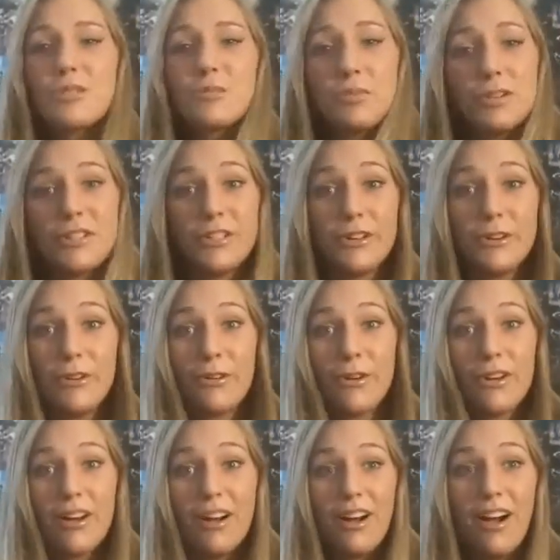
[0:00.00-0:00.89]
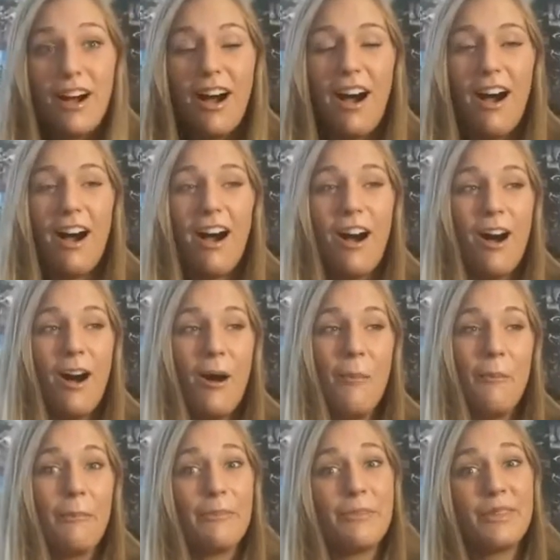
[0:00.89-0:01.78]
Blue,
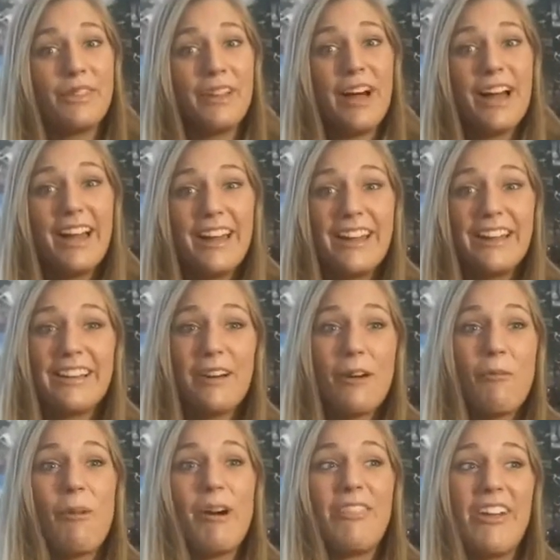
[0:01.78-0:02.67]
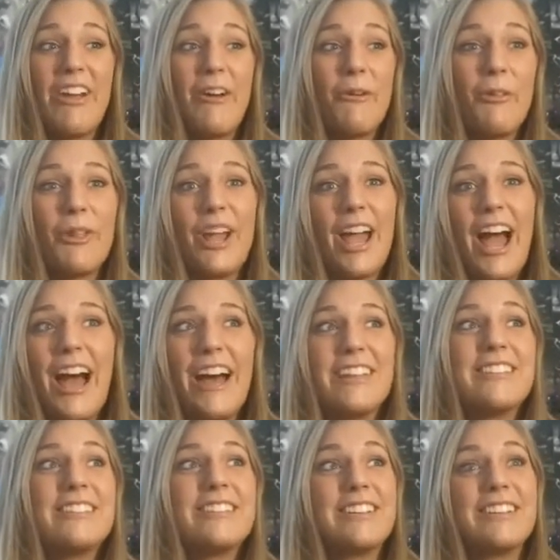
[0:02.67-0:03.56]
like, when they only
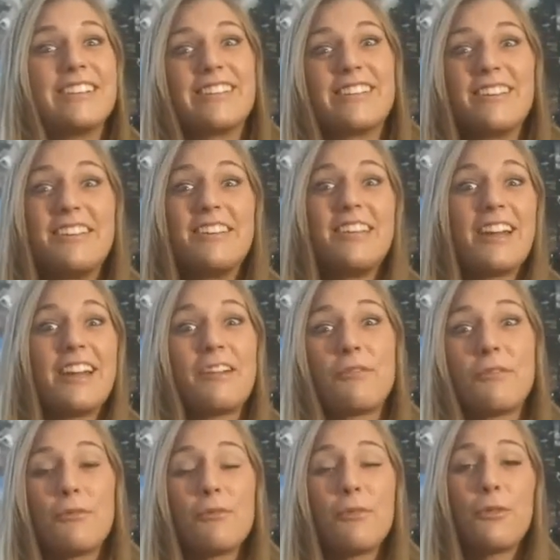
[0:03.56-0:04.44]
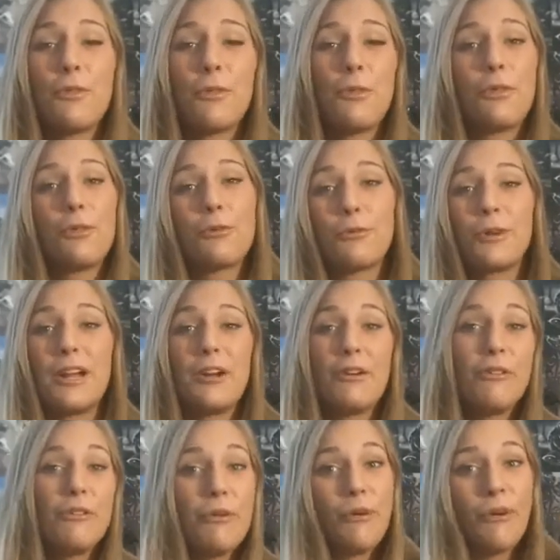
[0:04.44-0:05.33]
had season, like, 3 or
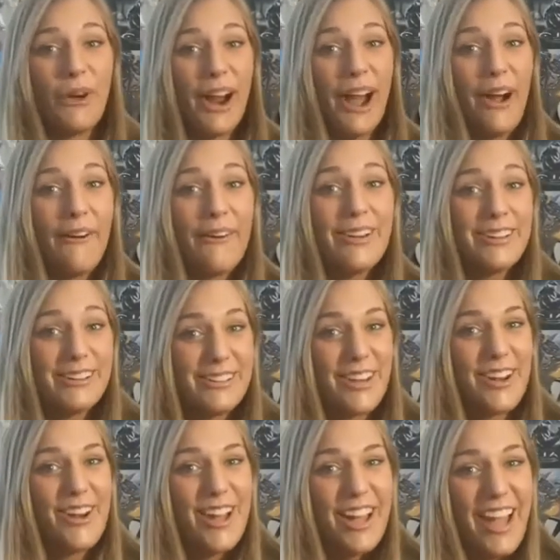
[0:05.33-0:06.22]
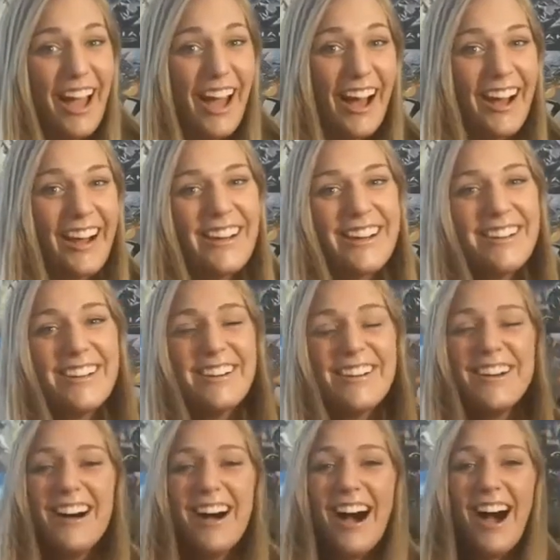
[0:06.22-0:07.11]
4 out. So, yeah.
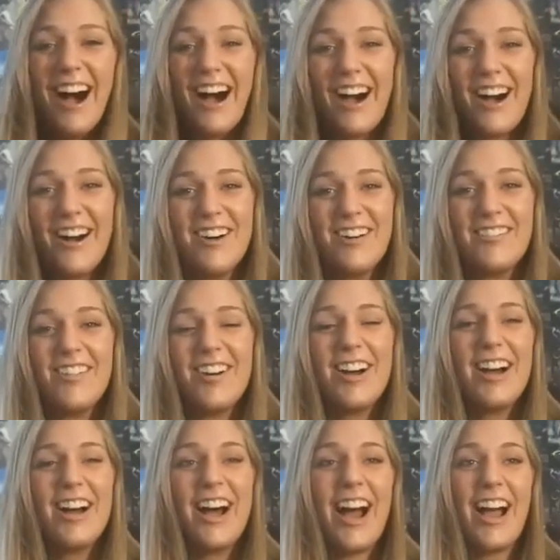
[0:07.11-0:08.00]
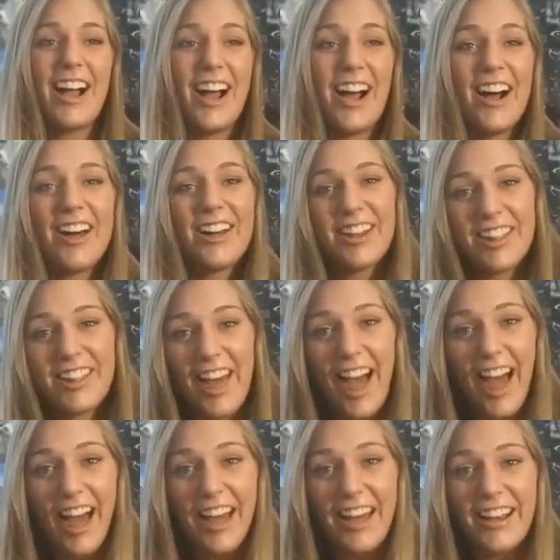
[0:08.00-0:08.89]
I got into
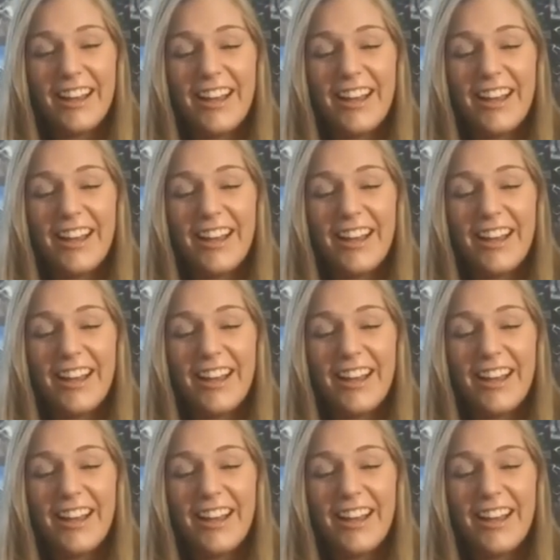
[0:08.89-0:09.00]
that.